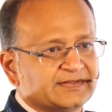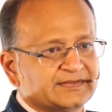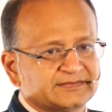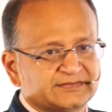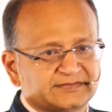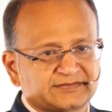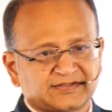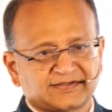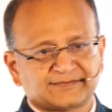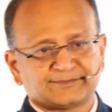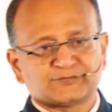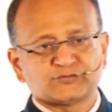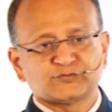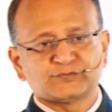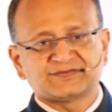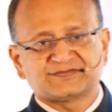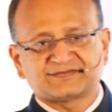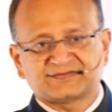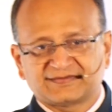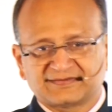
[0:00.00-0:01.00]
The type 2
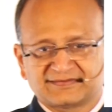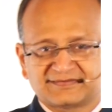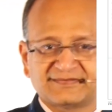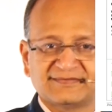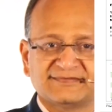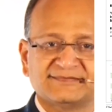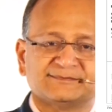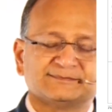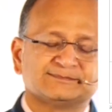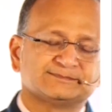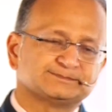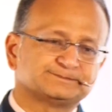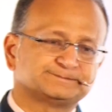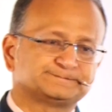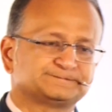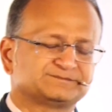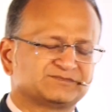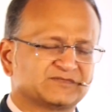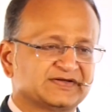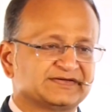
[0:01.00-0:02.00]
mistake
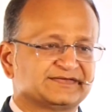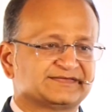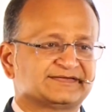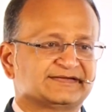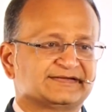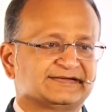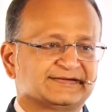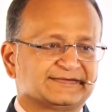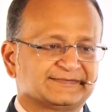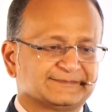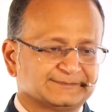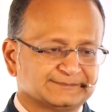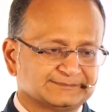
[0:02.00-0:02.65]
in selling.